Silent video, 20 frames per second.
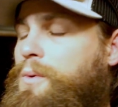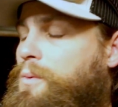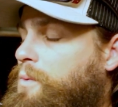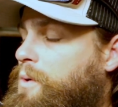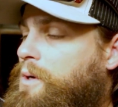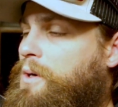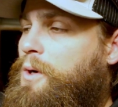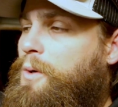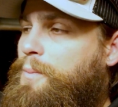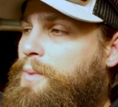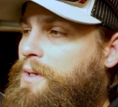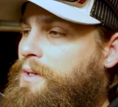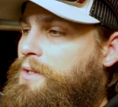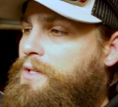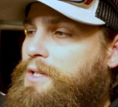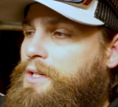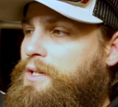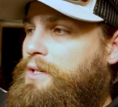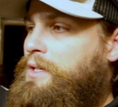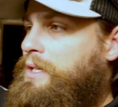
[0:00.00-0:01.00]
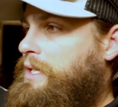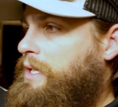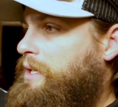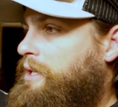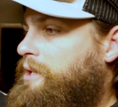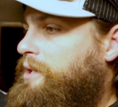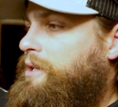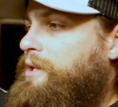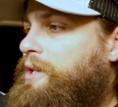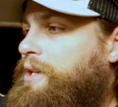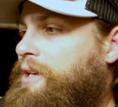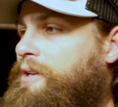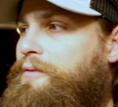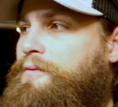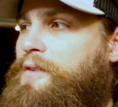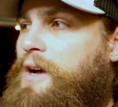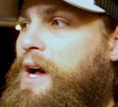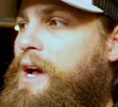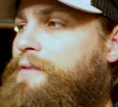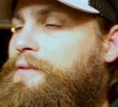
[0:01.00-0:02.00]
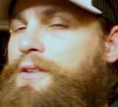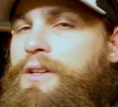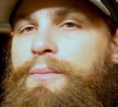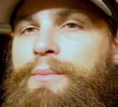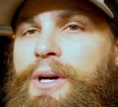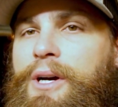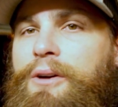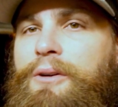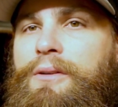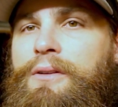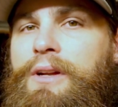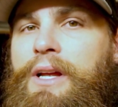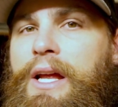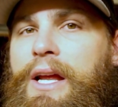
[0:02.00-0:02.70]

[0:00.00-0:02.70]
We're hoping to get 5 in the boat,